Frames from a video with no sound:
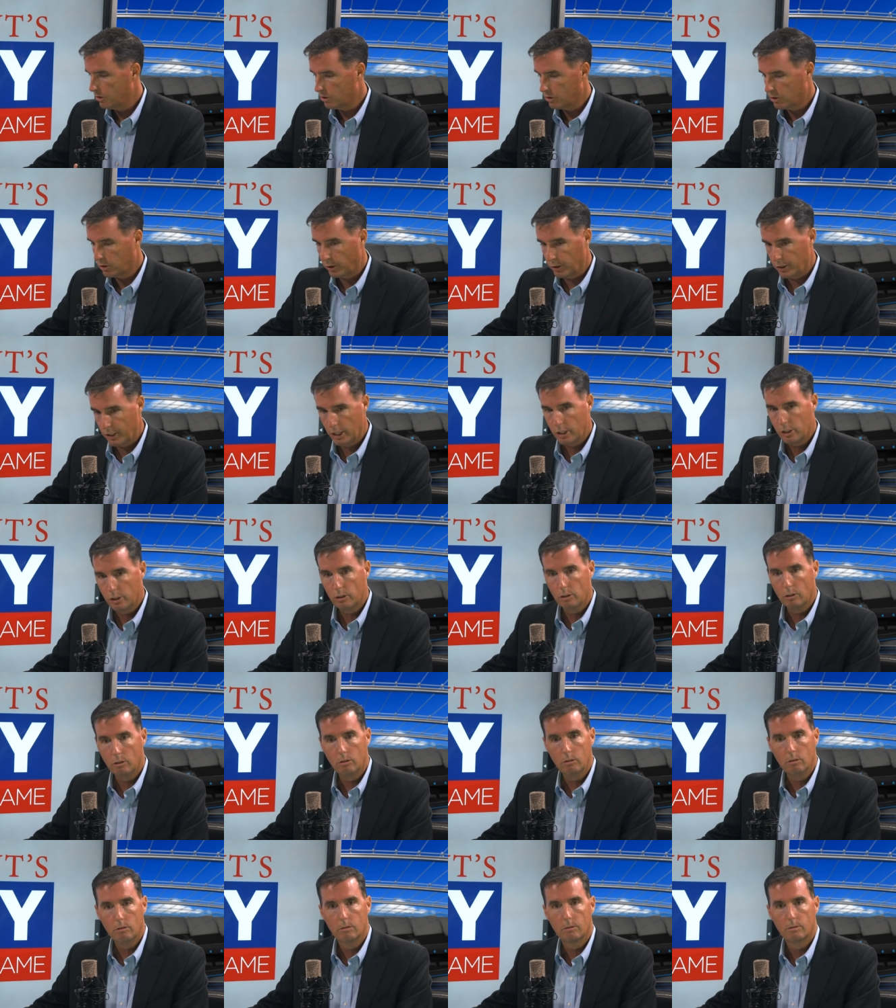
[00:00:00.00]

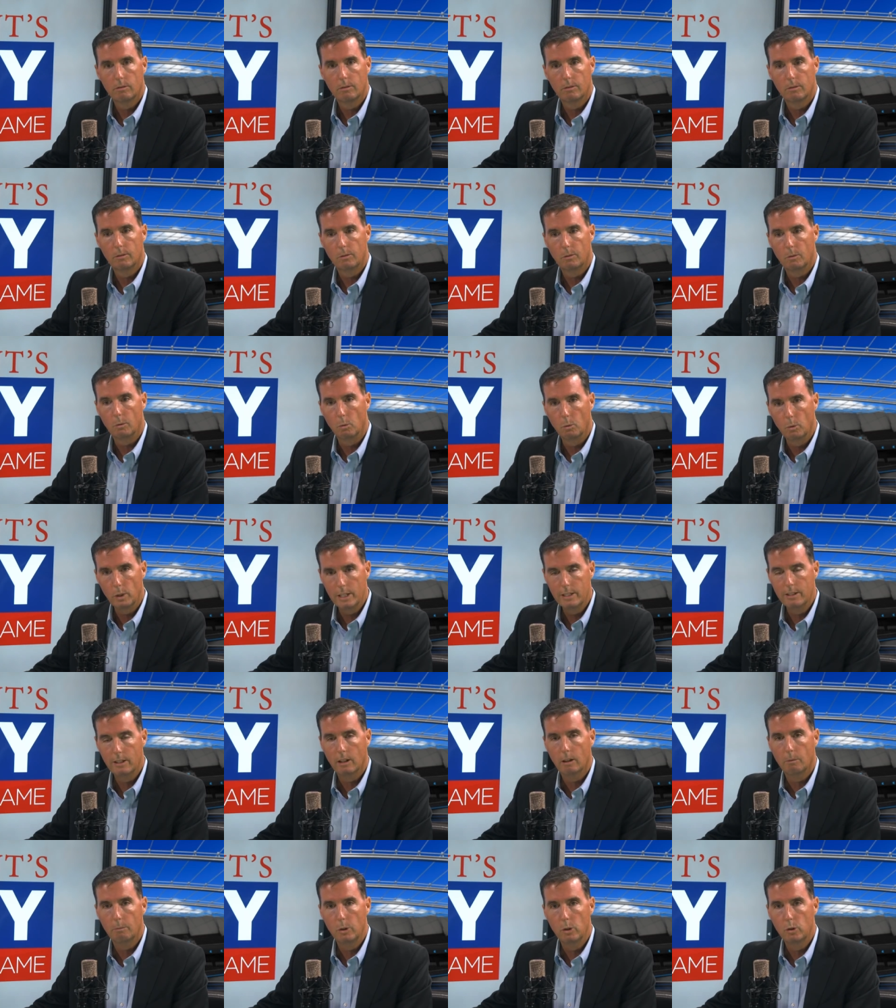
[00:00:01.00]
traditional
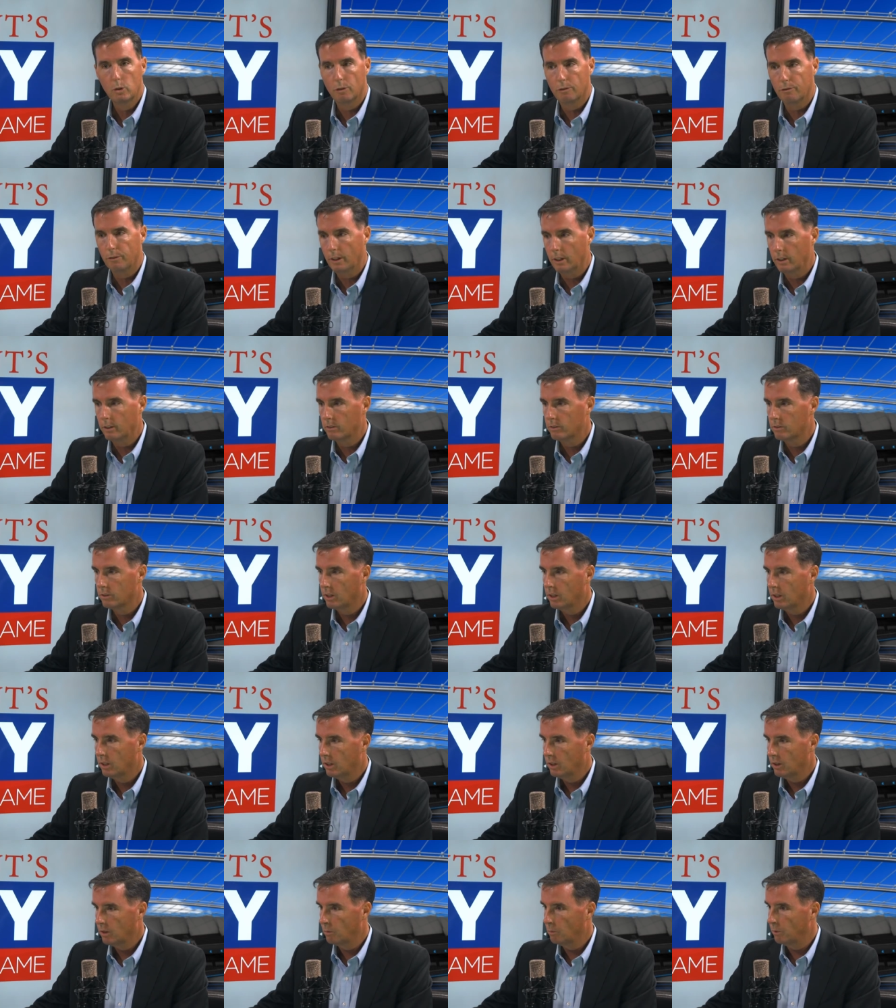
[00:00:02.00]
retail mutual funds,
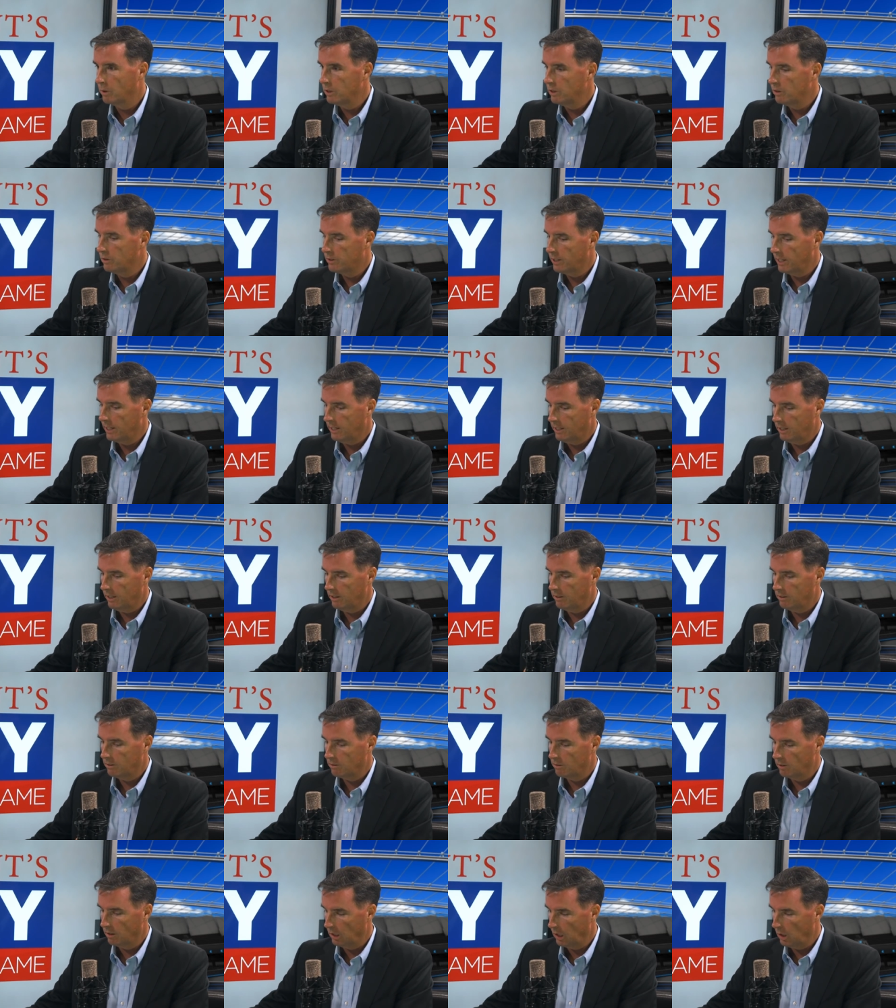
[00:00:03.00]
when you take
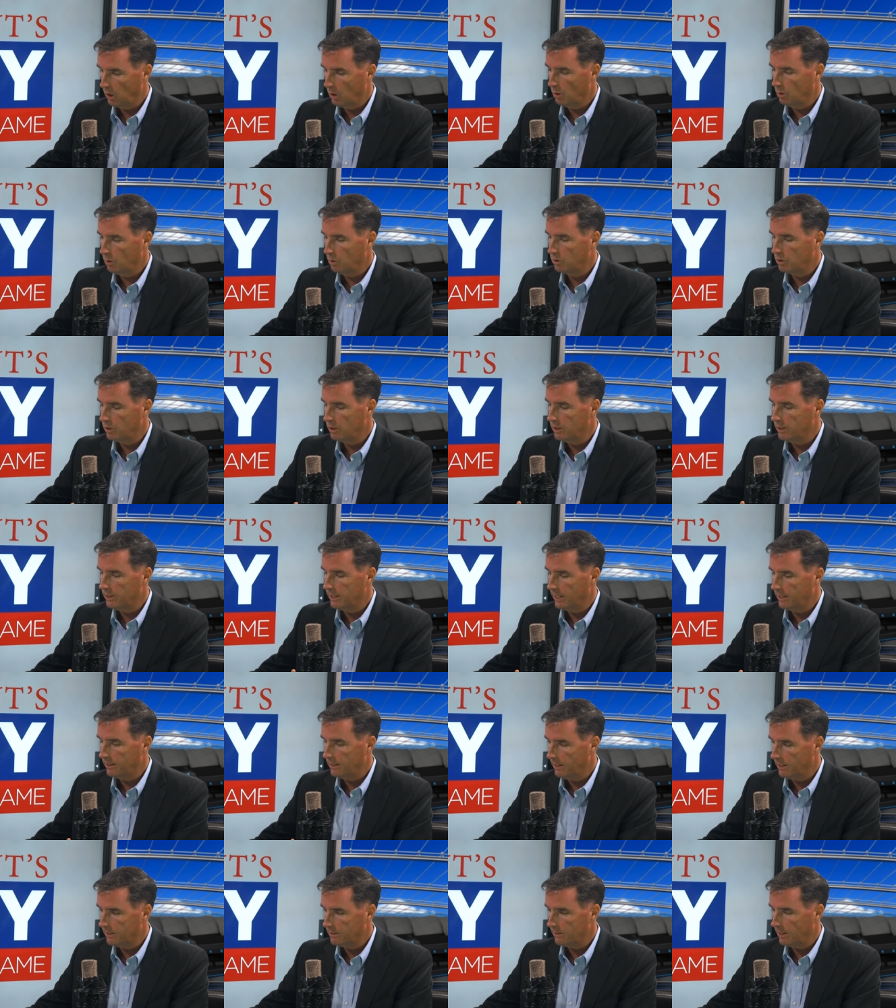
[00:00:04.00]
in the loads and you take
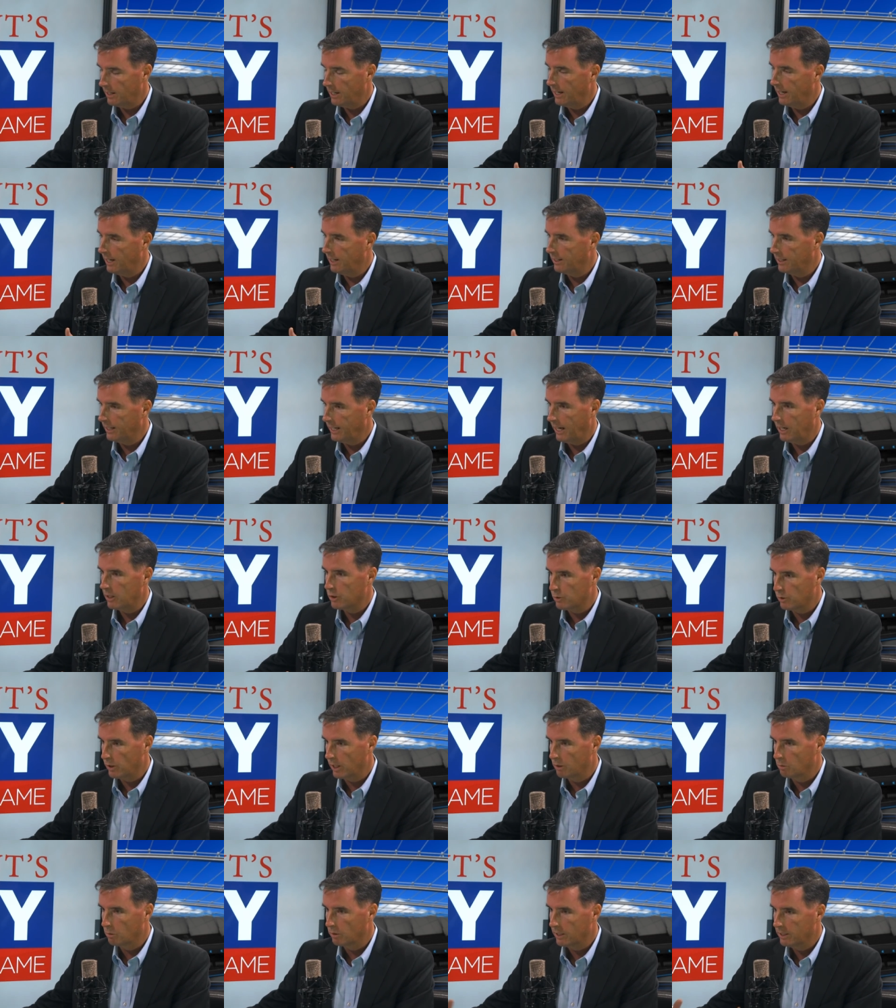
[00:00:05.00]
the SIA and the cash
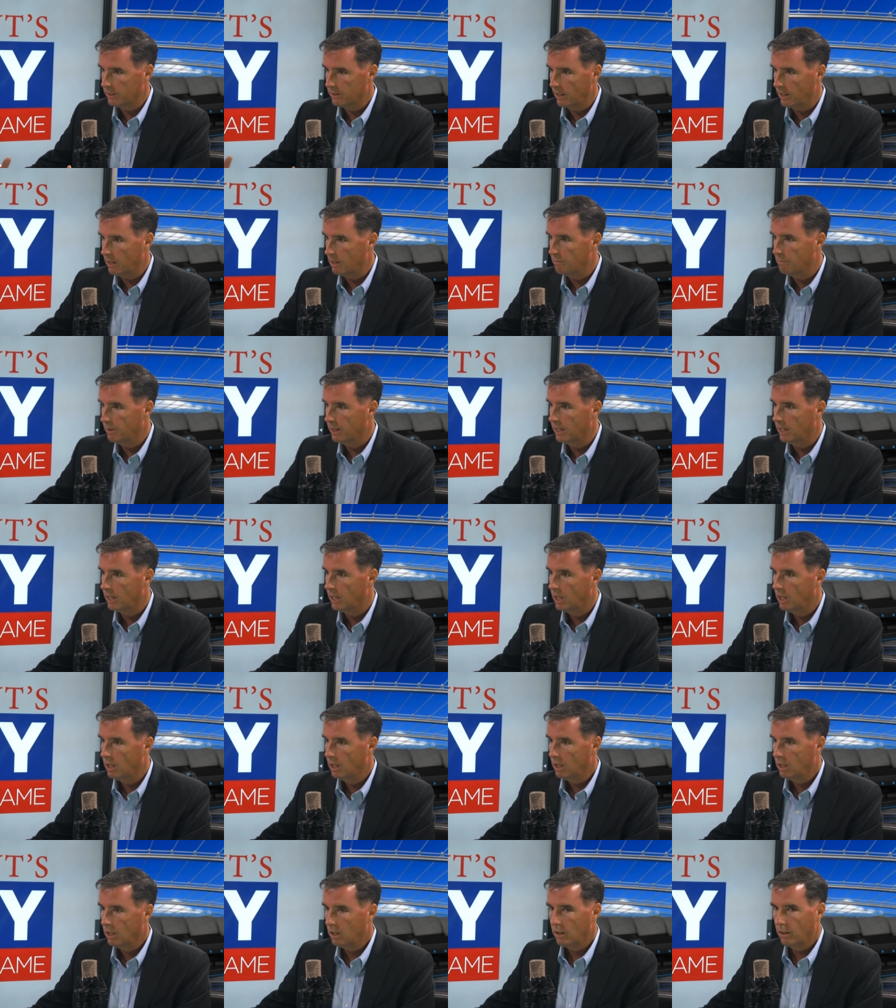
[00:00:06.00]
drag, we'll get into that in a minute,
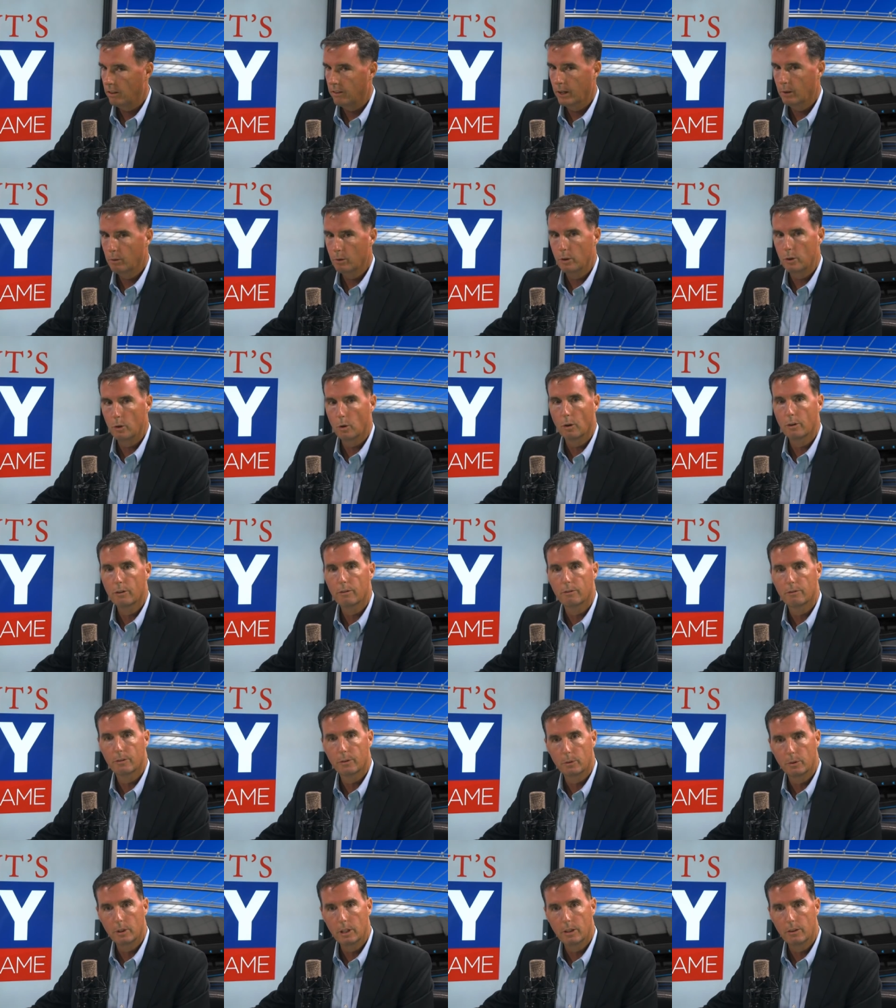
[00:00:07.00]
they were north of
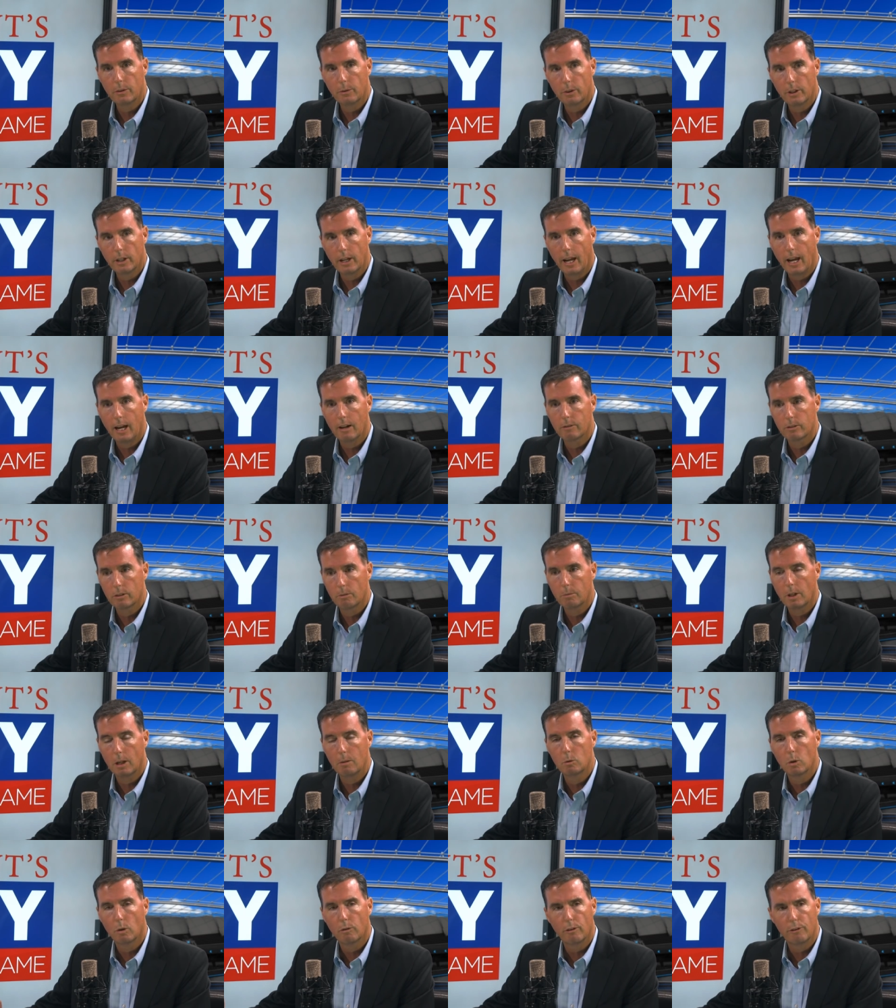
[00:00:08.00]
three, three and a half,
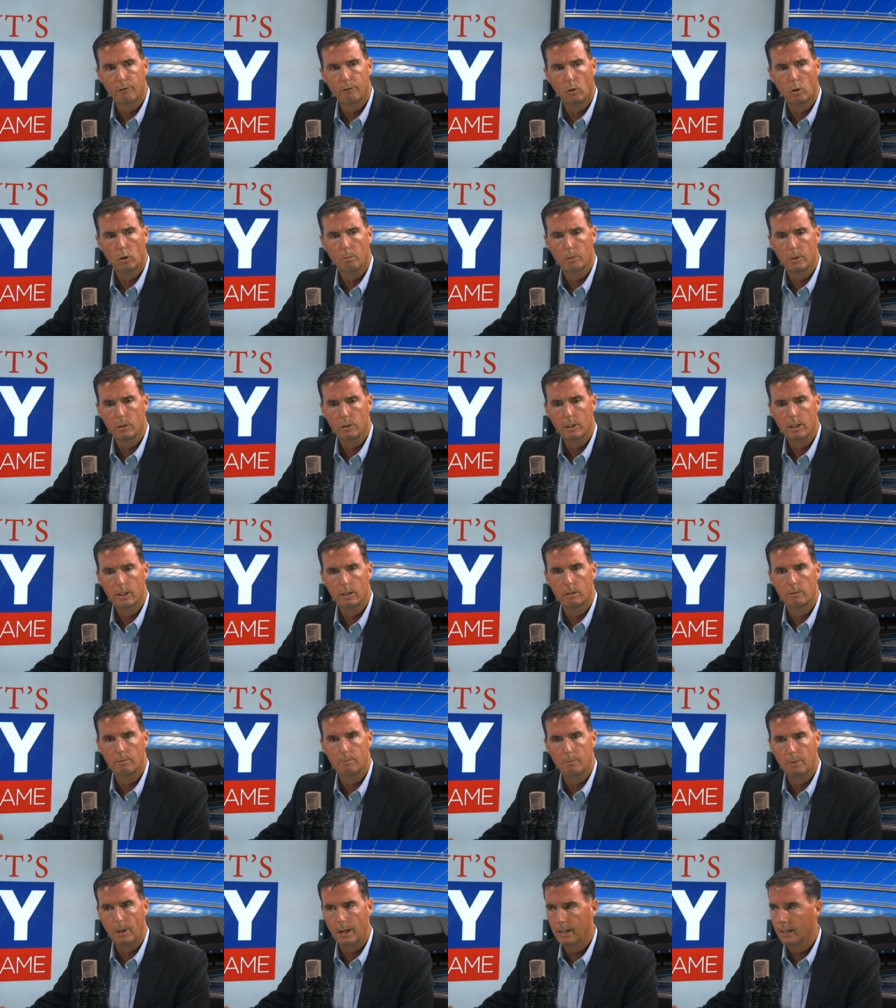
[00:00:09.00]
sometimes over four percent,
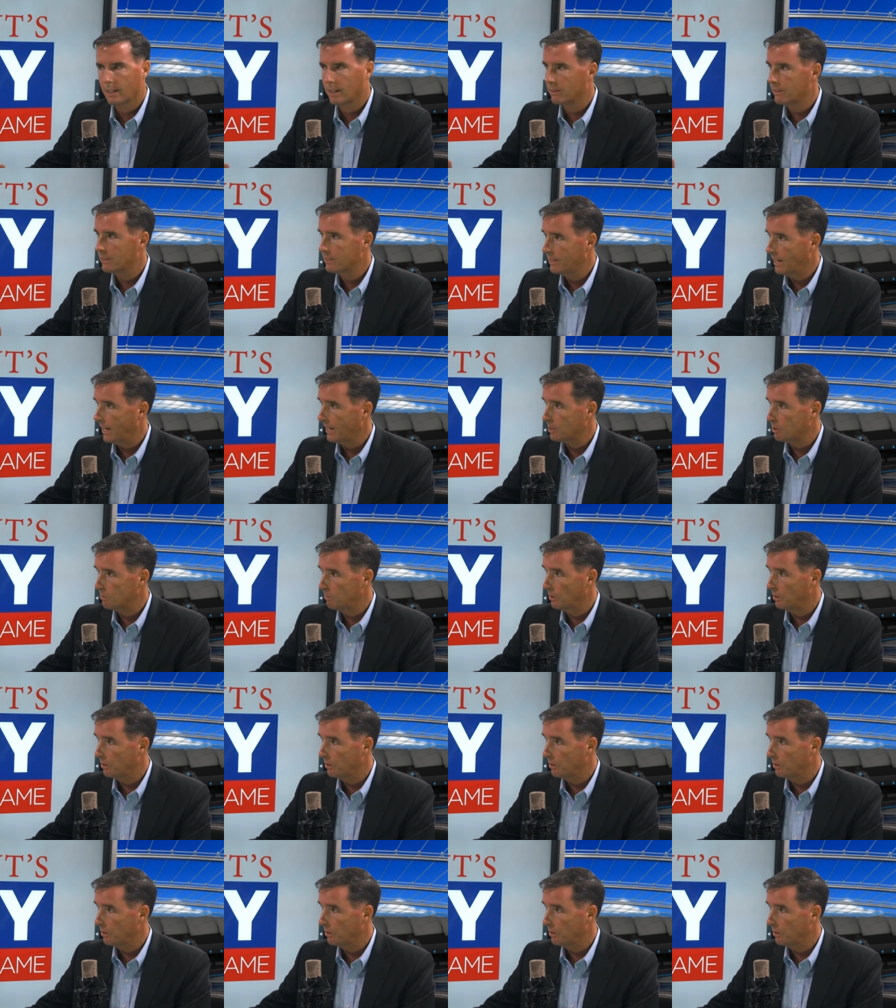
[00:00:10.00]
depending on the tax from